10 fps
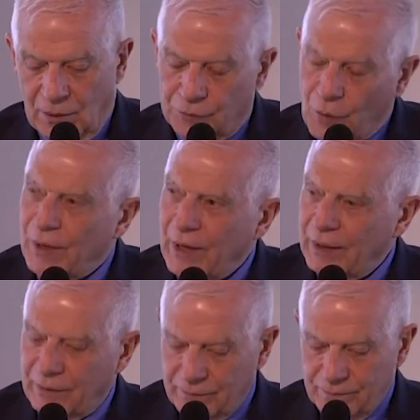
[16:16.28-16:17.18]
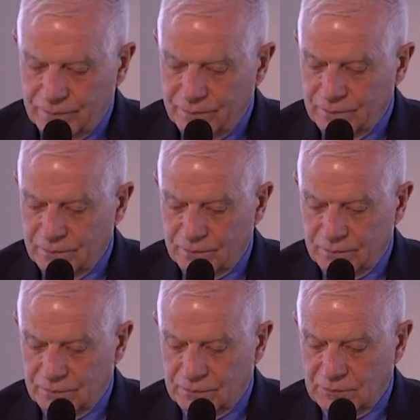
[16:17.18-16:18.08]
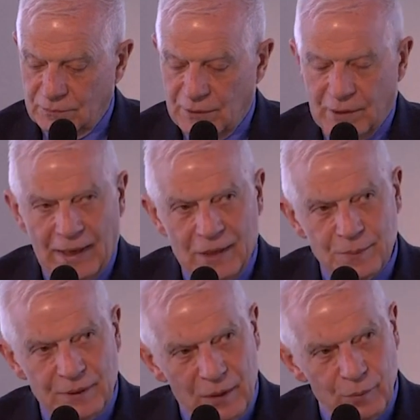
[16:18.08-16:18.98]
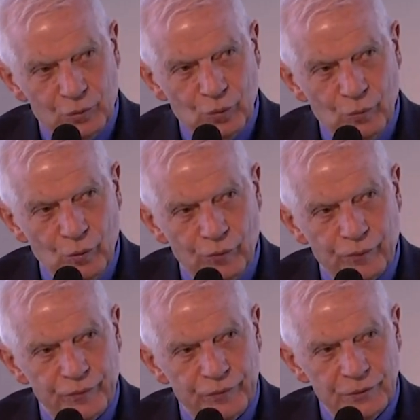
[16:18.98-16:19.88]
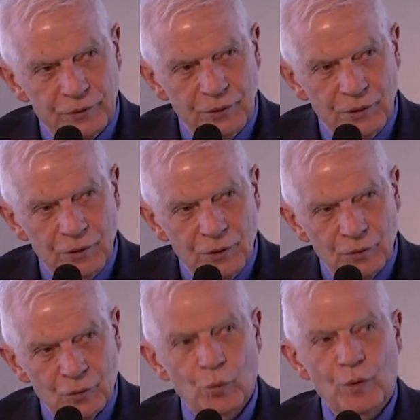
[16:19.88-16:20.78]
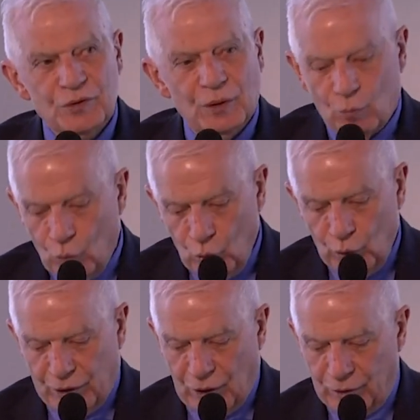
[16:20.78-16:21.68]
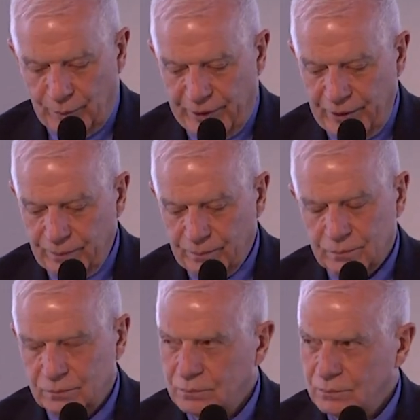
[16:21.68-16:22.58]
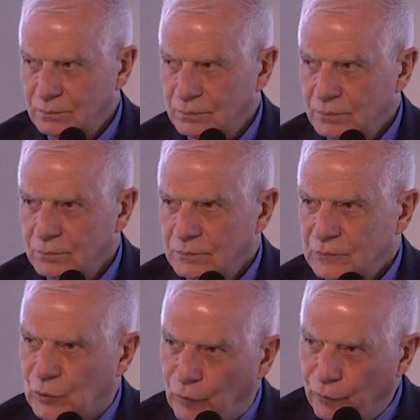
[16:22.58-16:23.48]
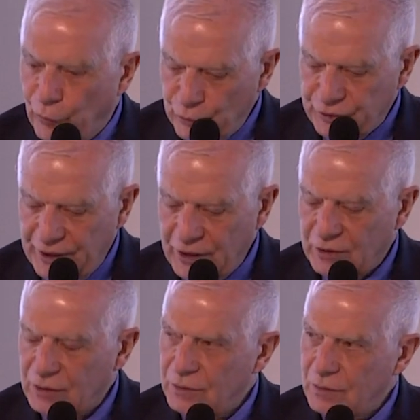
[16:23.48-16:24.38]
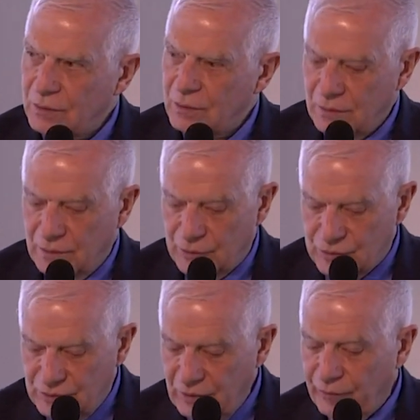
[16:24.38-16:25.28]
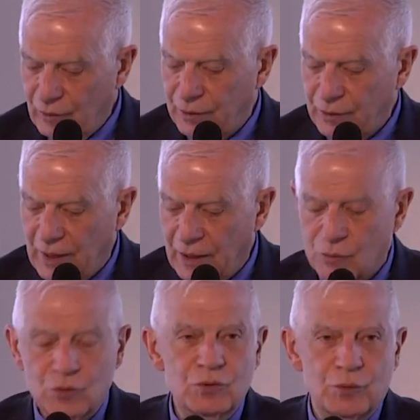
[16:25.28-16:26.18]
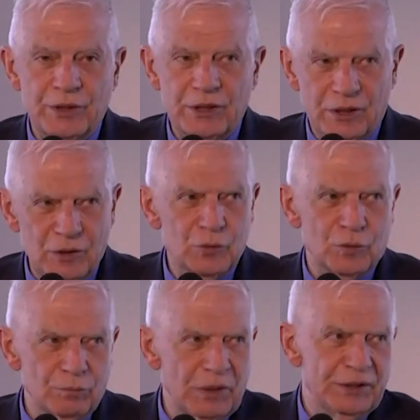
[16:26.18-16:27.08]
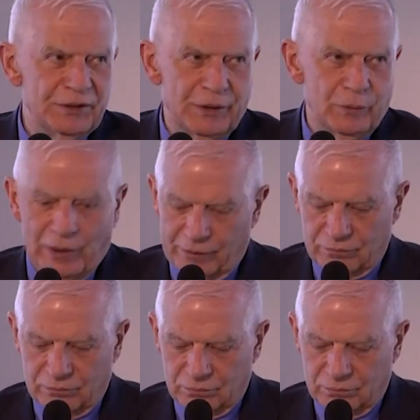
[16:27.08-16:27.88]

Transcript: On the other hand, he has been able to move towards a war economy, converting the civil industry into a military one.